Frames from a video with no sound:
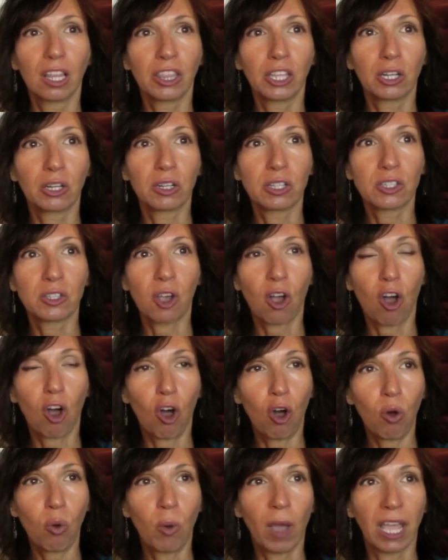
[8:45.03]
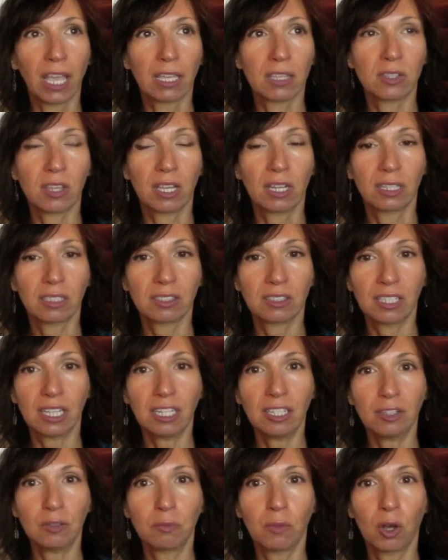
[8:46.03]
there is always an
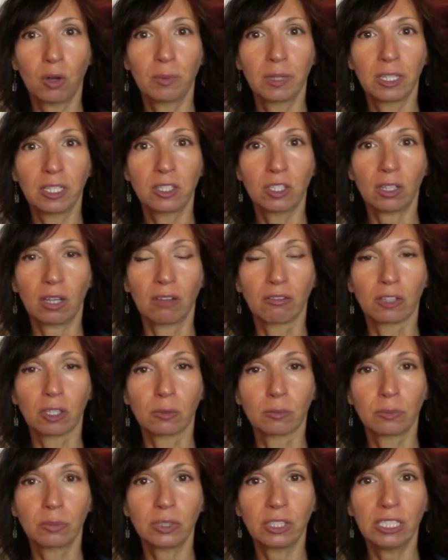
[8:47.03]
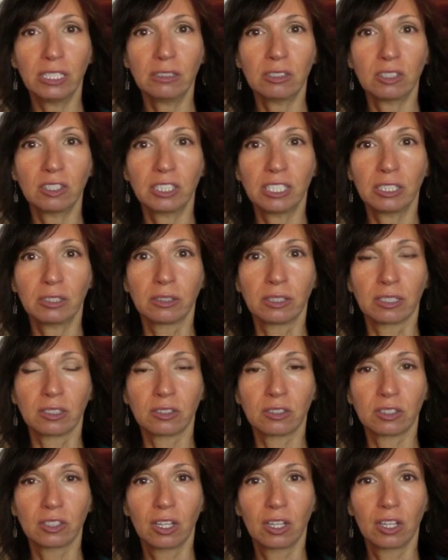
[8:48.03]
extended moment of complete
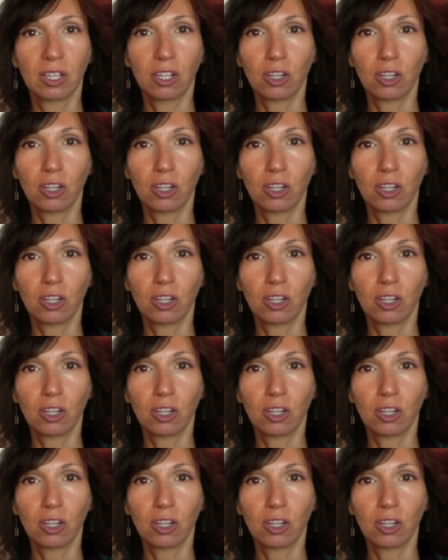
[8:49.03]
stillness,